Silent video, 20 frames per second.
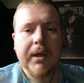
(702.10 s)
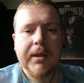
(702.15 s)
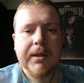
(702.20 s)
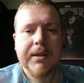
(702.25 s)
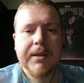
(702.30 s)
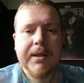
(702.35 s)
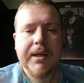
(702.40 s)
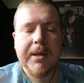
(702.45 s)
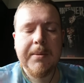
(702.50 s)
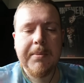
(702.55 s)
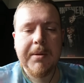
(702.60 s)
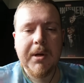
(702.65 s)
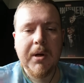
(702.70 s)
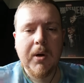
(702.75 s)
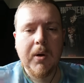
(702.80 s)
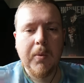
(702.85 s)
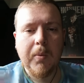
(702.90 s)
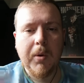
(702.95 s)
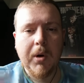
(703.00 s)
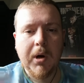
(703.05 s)
steaming
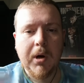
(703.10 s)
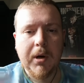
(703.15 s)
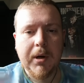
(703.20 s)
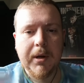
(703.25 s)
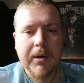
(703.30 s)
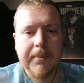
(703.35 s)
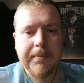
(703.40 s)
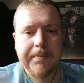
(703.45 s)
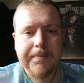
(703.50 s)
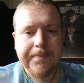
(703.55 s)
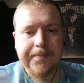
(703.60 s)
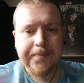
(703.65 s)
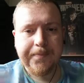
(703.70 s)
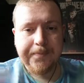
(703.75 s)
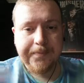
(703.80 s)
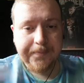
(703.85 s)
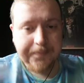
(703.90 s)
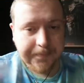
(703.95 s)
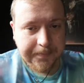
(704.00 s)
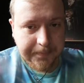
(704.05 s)
hot water.
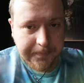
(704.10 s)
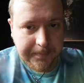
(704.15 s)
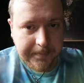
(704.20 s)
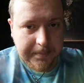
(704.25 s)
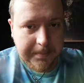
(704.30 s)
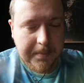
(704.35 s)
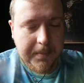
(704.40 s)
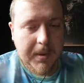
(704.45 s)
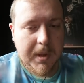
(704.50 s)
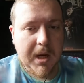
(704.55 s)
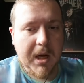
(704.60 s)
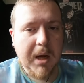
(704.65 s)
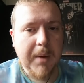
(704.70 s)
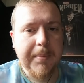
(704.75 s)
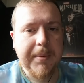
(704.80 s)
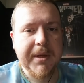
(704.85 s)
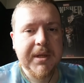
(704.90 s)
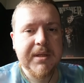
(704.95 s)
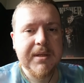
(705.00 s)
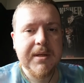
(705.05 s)
I
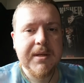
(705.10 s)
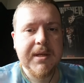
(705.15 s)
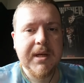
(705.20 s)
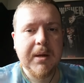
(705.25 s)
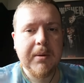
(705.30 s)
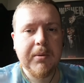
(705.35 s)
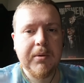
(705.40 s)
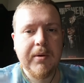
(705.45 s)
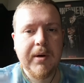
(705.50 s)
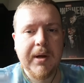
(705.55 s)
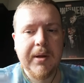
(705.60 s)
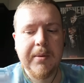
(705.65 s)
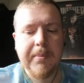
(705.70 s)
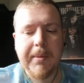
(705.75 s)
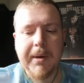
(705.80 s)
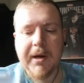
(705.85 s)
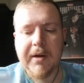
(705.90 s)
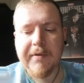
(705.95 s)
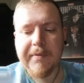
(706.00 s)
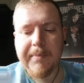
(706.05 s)
placed a towel around the
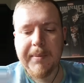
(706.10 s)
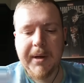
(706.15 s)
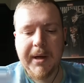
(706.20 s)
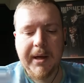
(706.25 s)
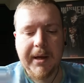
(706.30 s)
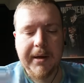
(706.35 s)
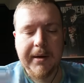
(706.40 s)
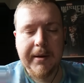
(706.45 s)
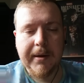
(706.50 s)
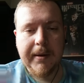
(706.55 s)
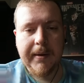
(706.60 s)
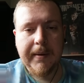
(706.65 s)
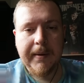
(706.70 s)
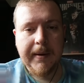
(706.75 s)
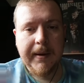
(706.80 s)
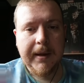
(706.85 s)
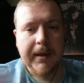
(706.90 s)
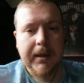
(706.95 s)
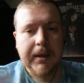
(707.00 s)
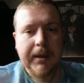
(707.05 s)
back of my head
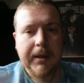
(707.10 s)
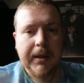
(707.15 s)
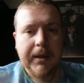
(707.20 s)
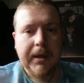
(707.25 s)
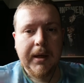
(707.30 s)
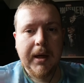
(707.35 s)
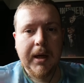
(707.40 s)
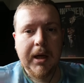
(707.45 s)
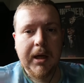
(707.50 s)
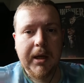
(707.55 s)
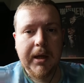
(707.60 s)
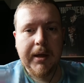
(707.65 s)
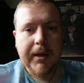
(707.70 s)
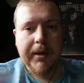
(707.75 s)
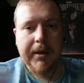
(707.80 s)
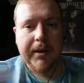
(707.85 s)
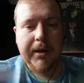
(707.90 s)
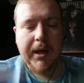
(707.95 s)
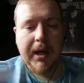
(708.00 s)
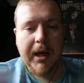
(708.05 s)

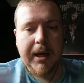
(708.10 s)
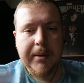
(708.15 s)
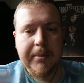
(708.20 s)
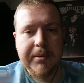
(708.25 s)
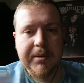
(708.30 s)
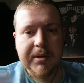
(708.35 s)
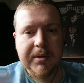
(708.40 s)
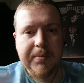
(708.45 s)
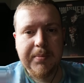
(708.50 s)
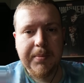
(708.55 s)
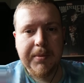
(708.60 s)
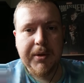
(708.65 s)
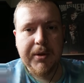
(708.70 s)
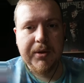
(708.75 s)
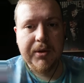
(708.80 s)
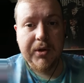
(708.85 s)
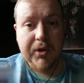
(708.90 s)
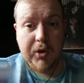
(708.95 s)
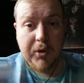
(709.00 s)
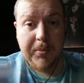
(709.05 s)
and I was
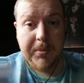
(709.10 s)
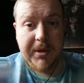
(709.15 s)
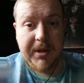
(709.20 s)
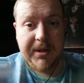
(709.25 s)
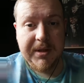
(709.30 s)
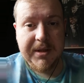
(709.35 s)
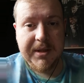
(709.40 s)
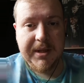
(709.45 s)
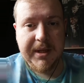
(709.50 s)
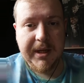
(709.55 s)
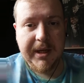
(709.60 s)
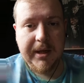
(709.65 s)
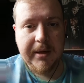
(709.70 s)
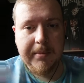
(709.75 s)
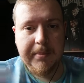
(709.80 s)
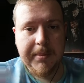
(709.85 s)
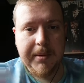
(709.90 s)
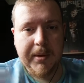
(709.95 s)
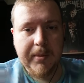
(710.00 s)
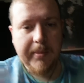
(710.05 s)
consuming the
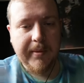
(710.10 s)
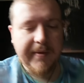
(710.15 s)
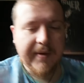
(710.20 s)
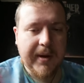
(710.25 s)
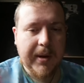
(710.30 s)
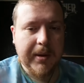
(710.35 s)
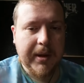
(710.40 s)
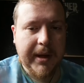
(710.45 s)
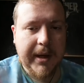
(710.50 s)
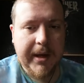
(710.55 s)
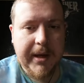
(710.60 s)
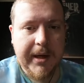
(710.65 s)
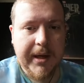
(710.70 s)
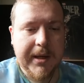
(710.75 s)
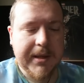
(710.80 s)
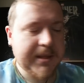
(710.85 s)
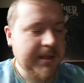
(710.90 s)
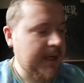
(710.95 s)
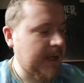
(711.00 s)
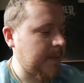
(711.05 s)
steam and without letting
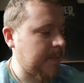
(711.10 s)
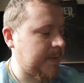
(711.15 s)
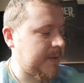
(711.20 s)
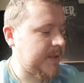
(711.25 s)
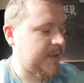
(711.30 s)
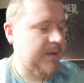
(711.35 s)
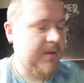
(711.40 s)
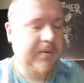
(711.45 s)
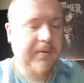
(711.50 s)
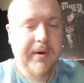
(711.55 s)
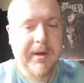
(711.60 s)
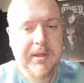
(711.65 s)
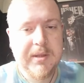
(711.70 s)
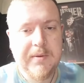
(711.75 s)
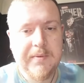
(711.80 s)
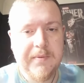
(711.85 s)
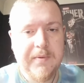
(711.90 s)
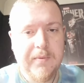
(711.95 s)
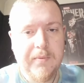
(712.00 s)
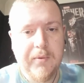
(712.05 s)
it escape into the
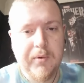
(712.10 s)
rest of the